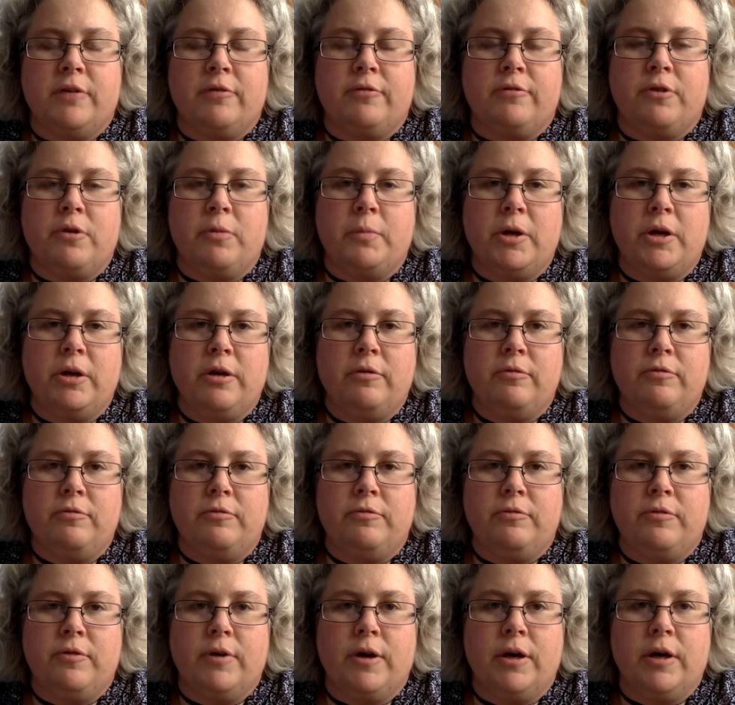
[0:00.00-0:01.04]
formative
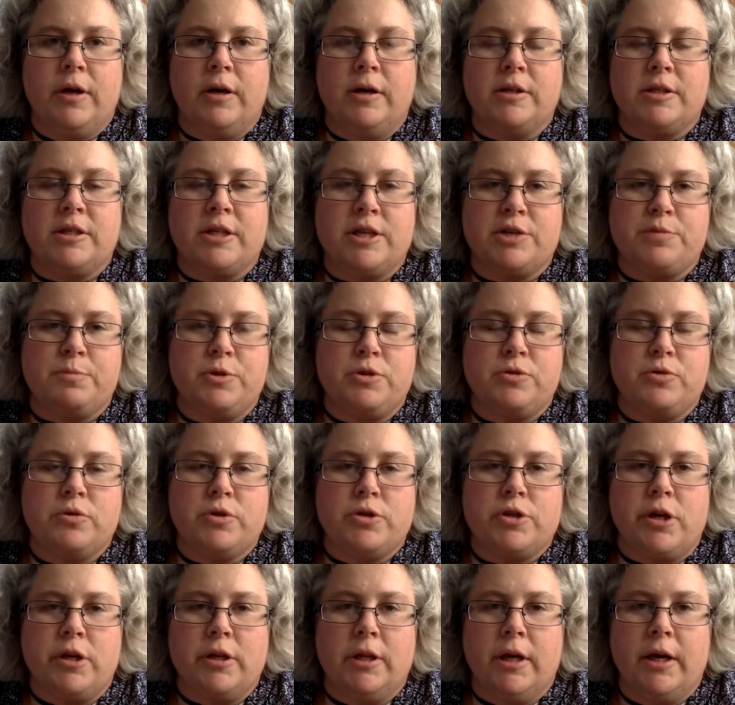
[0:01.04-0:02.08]
assessment
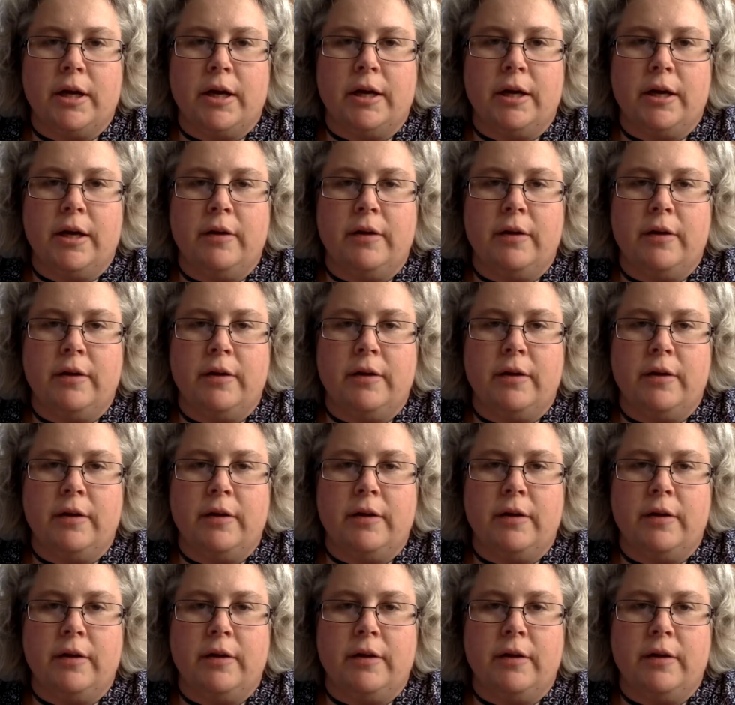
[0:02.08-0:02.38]
tools online.